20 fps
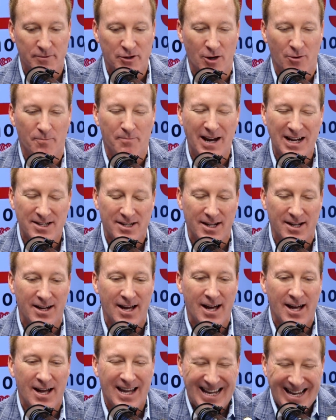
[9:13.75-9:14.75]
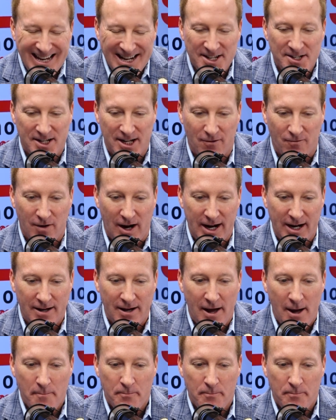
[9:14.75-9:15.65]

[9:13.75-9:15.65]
So it makes it easy, right?